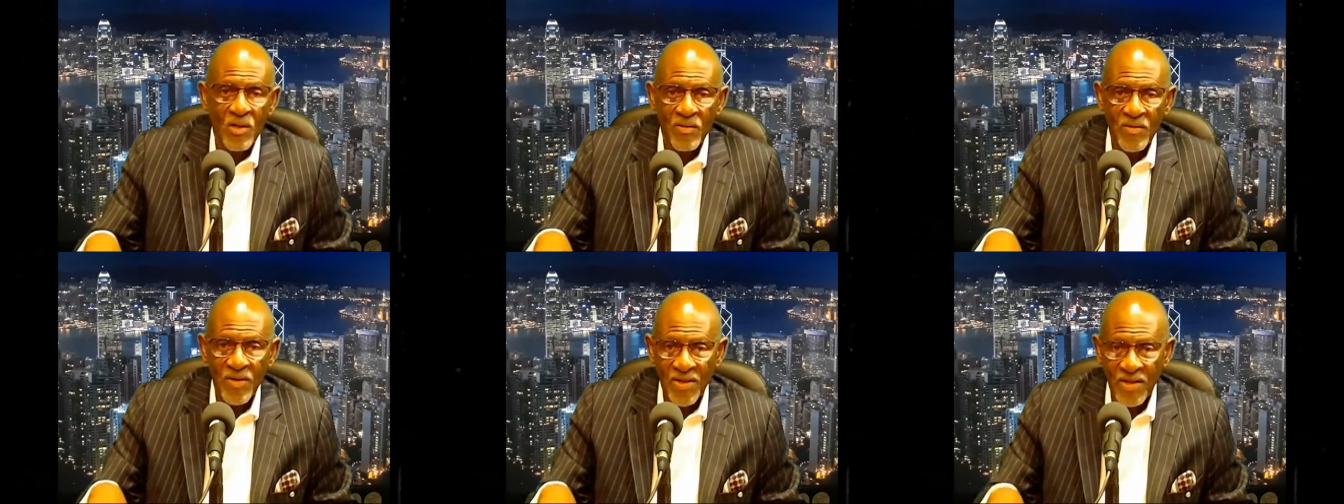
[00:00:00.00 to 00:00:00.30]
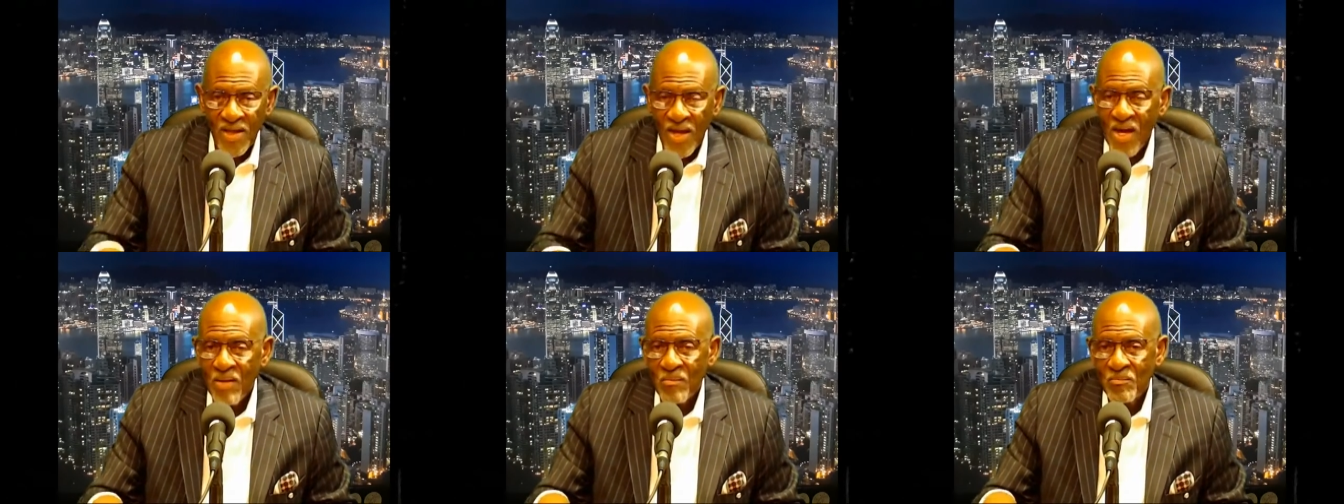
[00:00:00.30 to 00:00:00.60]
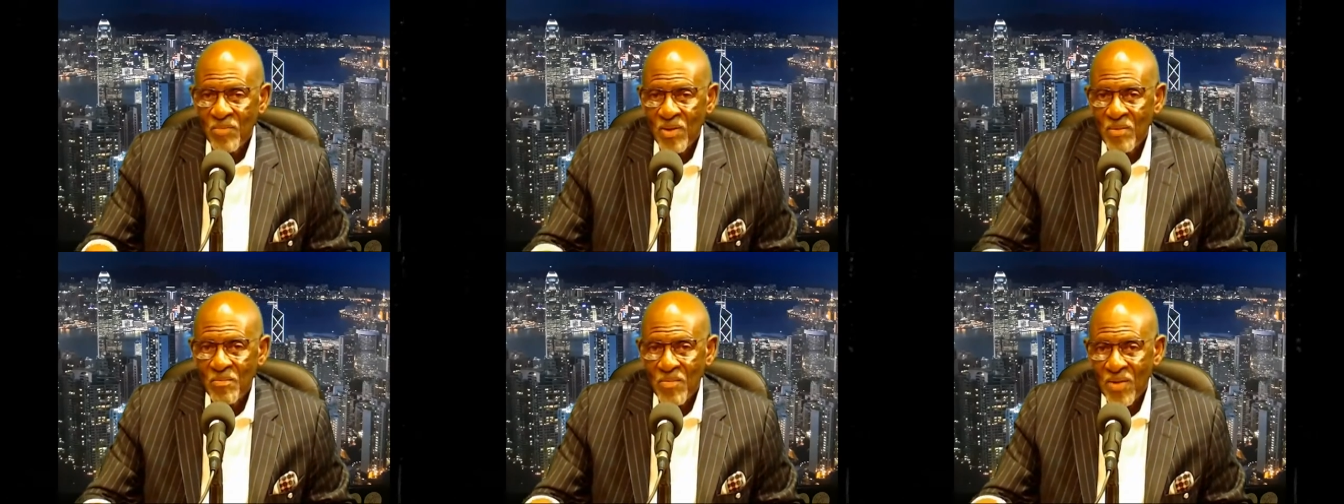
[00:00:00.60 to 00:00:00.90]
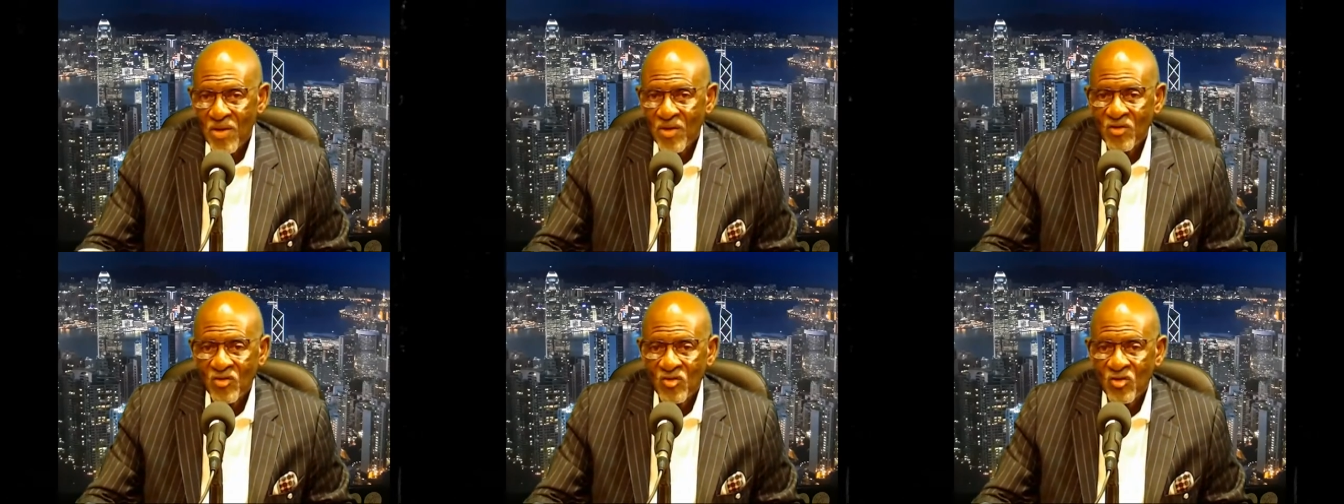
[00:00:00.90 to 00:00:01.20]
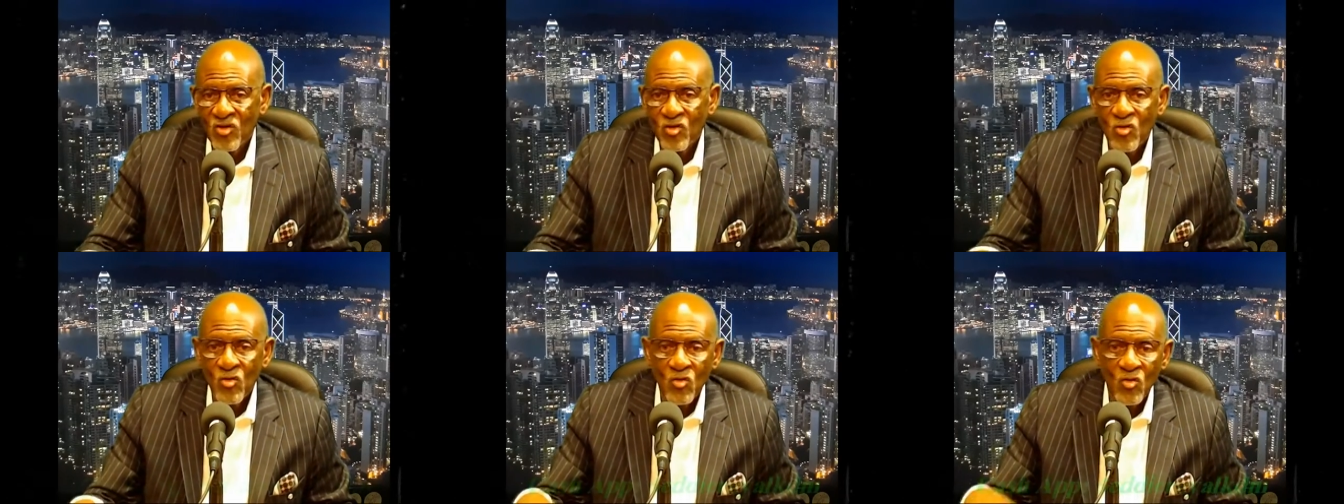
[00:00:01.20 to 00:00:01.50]
they can't be
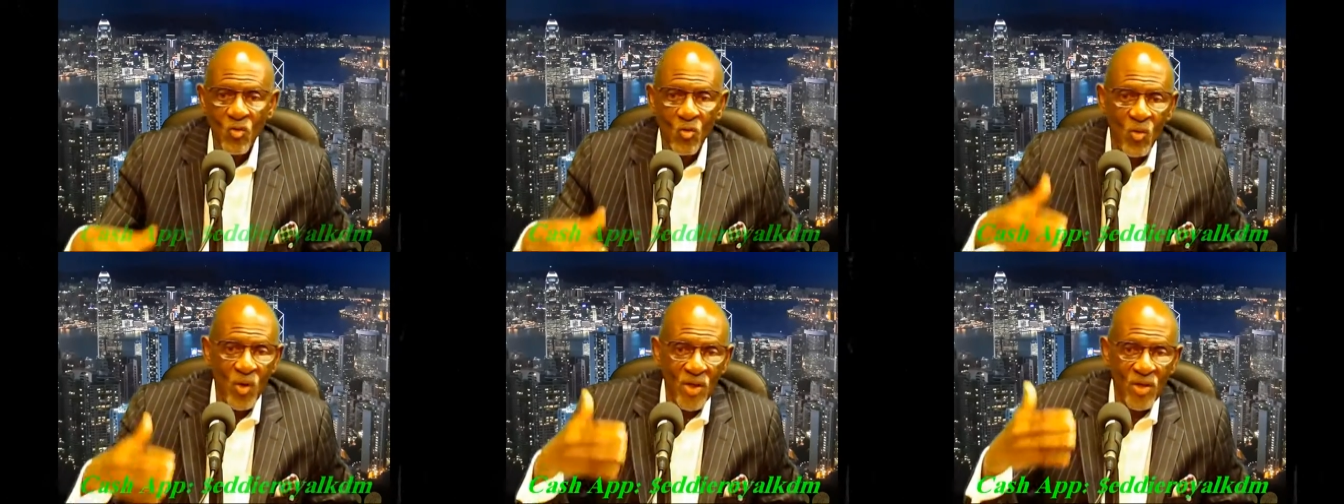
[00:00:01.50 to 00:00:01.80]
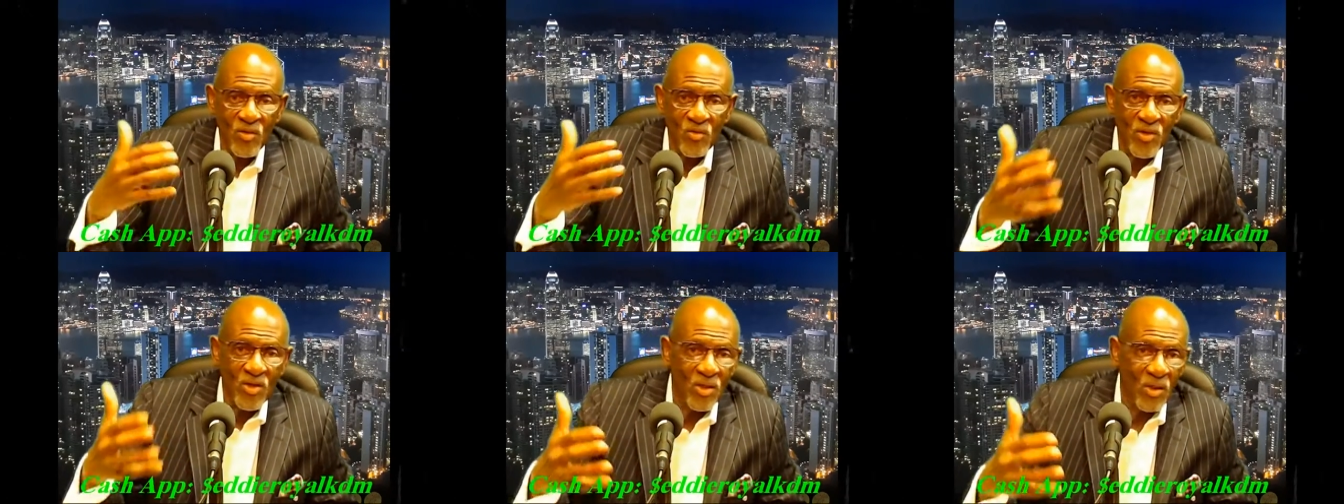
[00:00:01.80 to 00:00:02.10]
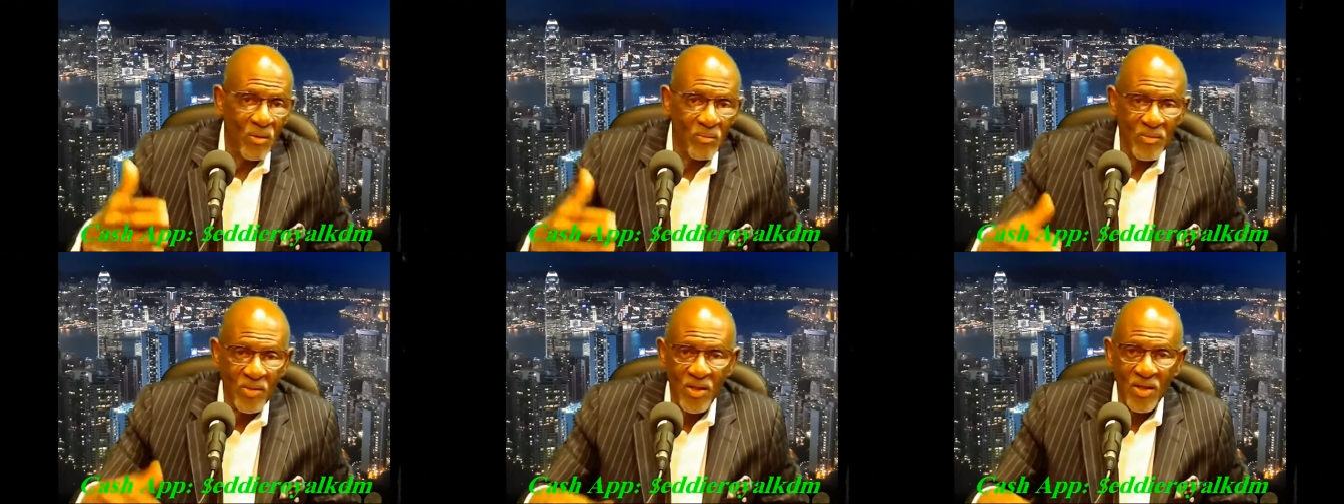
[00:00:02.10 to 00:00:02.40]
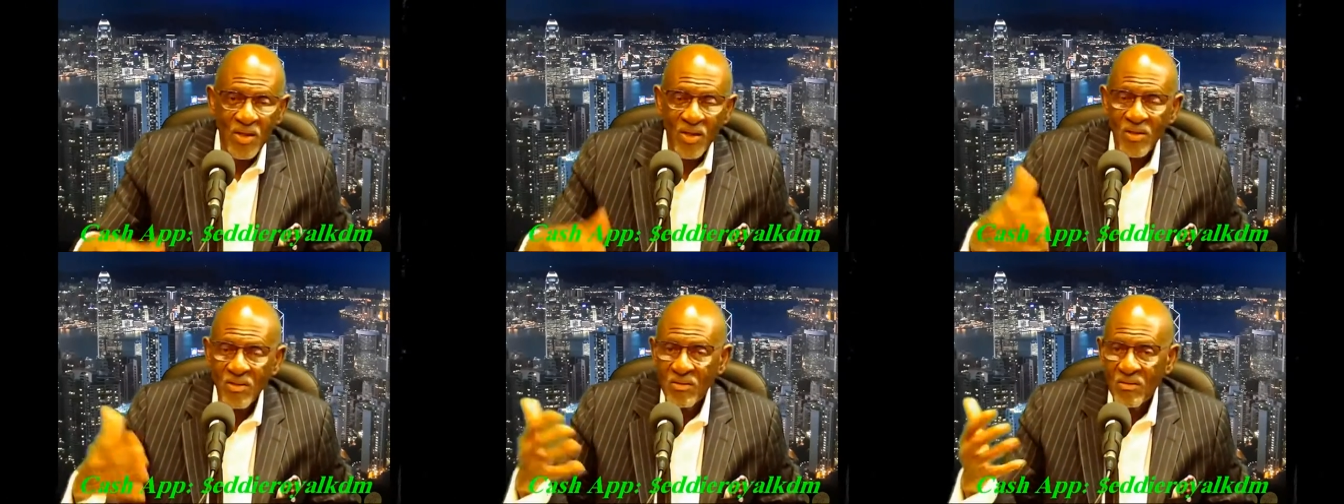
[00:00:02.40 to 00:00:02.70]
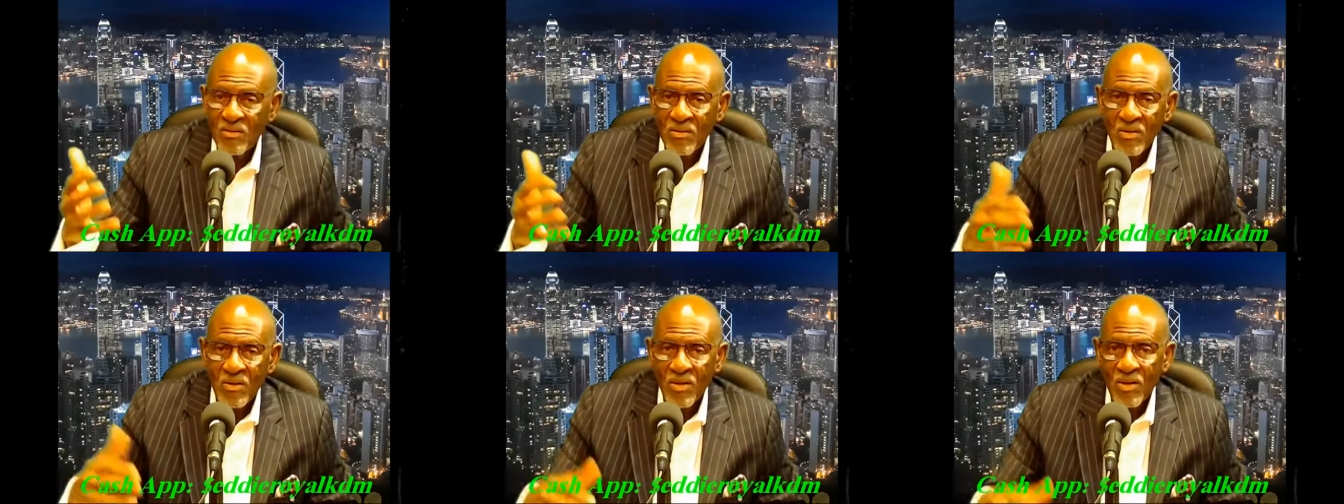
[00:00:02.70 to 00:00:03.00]
ministered to the way you get up there and,
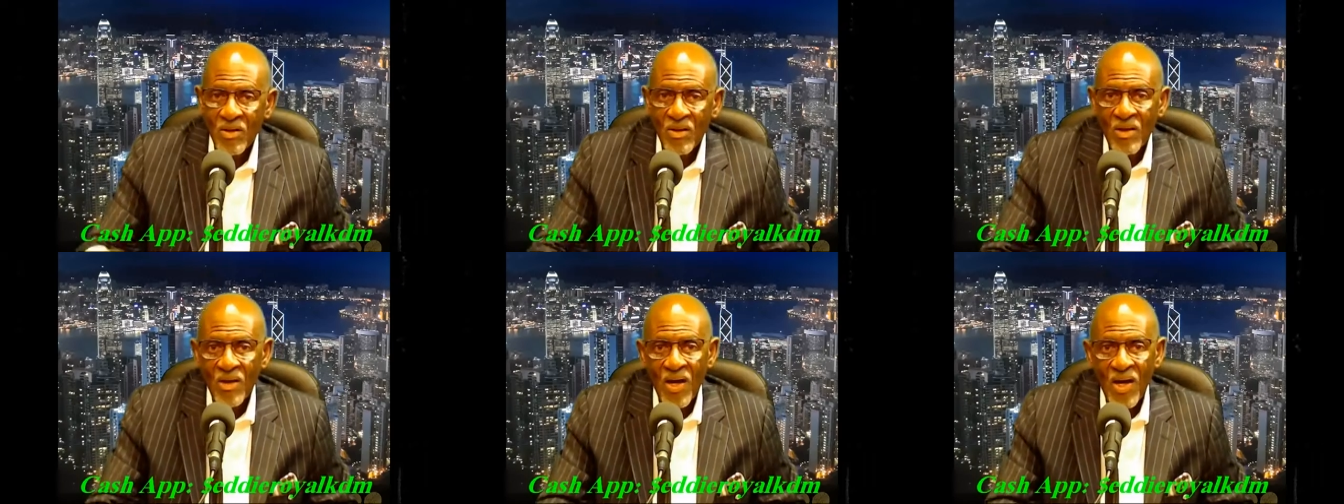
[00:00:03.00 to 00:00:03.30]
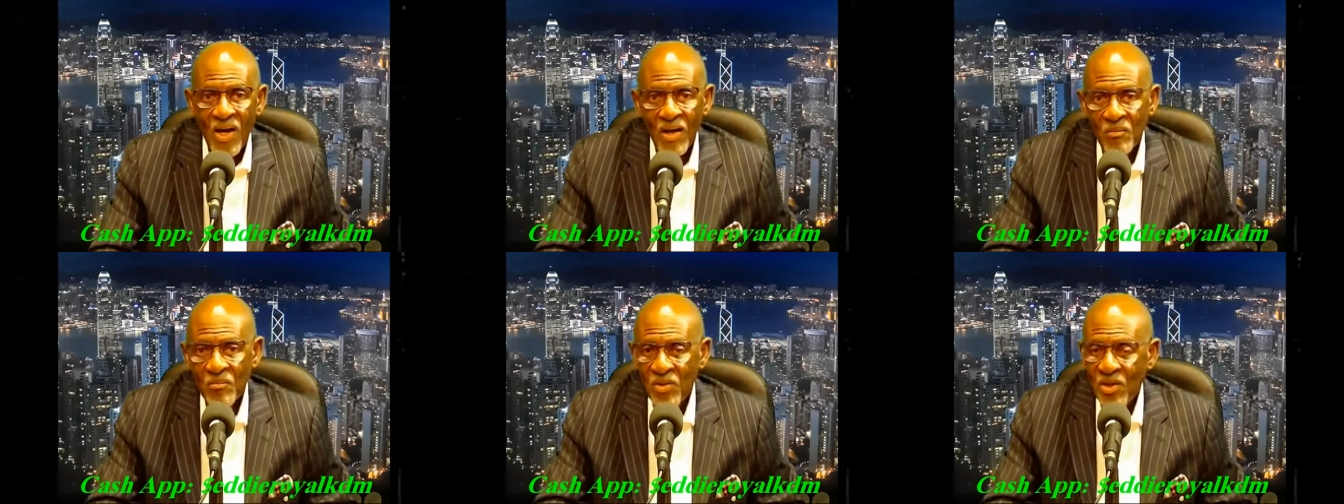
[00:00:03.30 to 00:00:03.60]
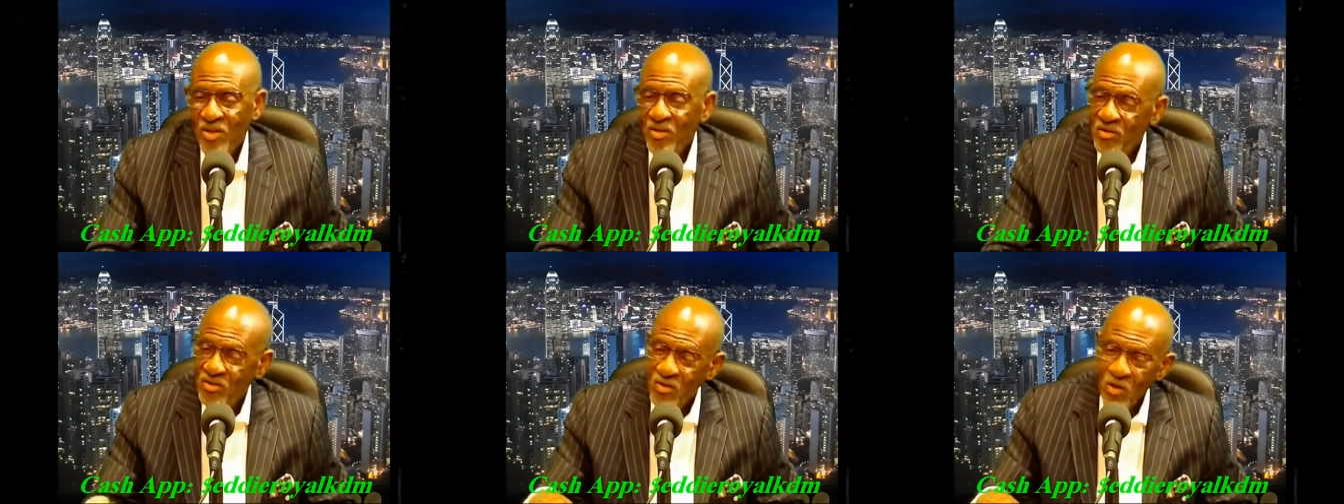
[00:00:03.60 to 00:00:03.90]
and minister.